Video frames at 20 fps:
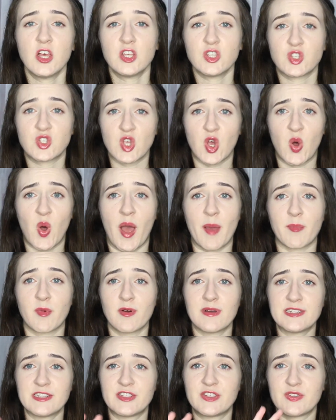So I'm
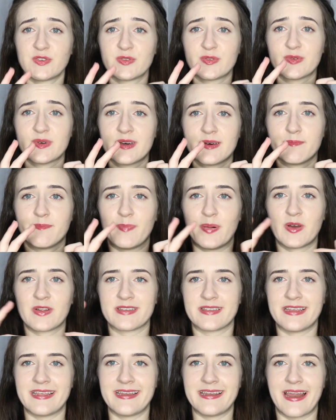going to
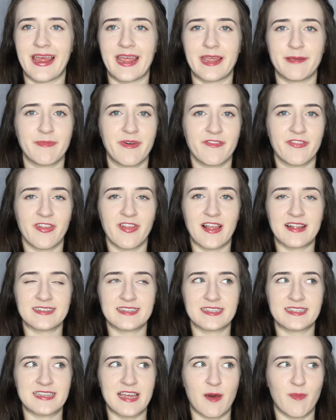put the name of the
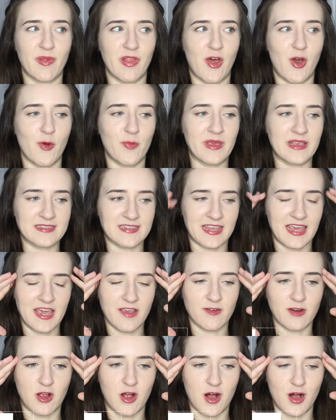lenses down below because I
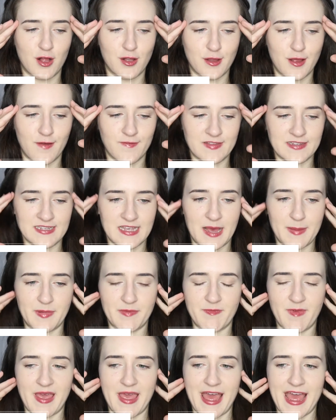can't recall off the top
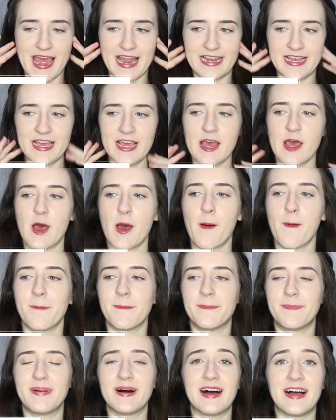of my head.
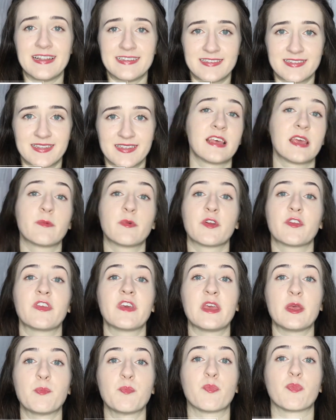But they were
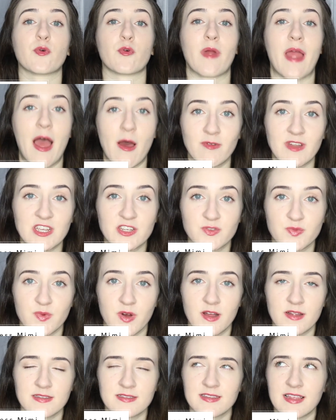the brownish
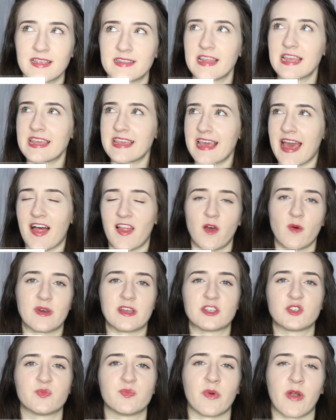ones, like the
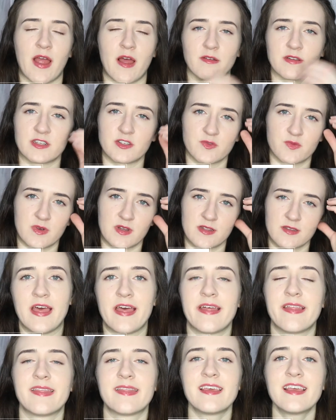yellowish brownish one.
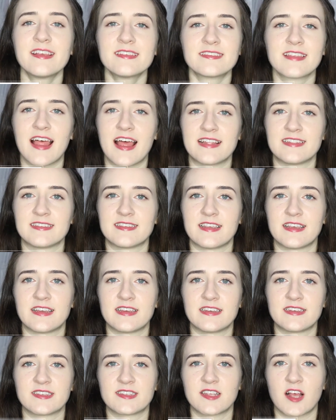These
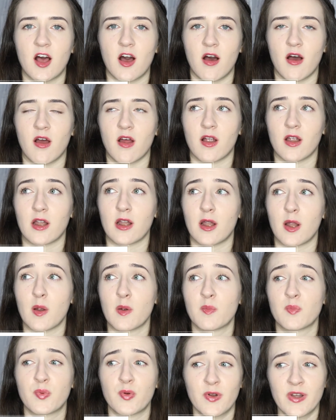lenses
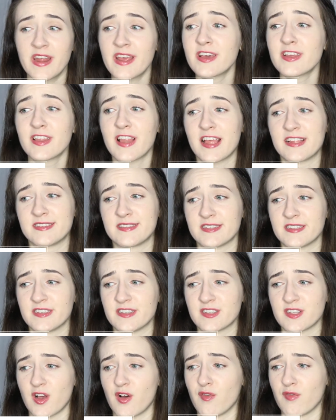are pretty good
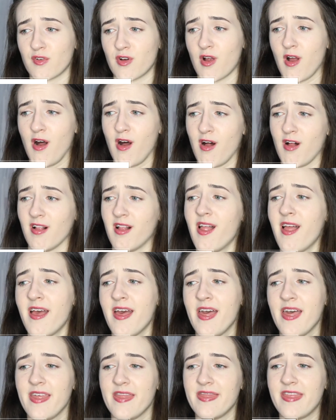lenses overall.
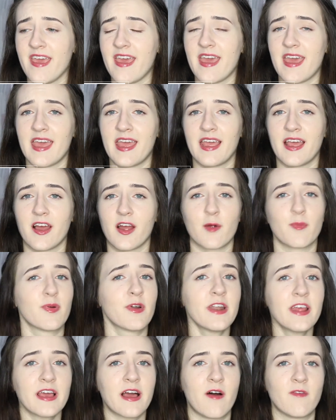They are
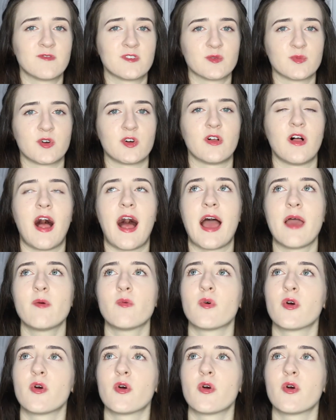pretty comfortable. I